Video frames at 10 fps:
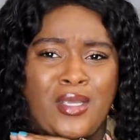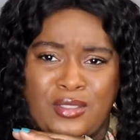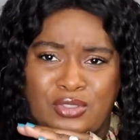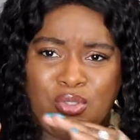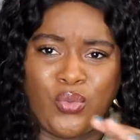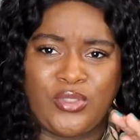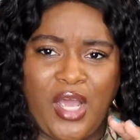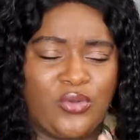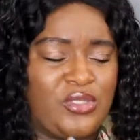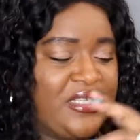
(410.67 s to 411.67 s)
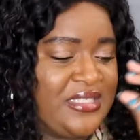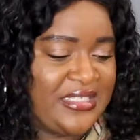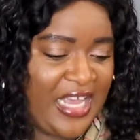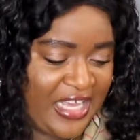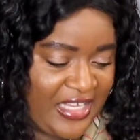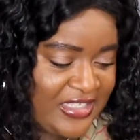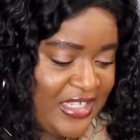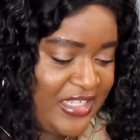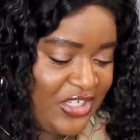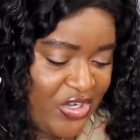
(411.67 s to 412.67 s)
sold out in seconds
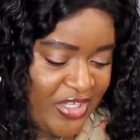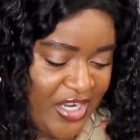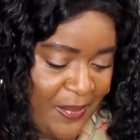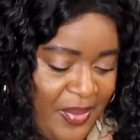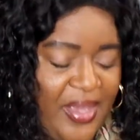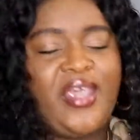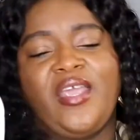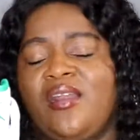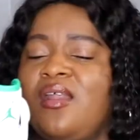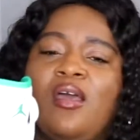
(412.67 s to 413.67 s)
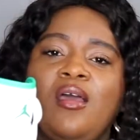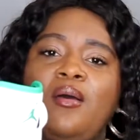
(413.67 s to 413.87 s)
and then you end up paying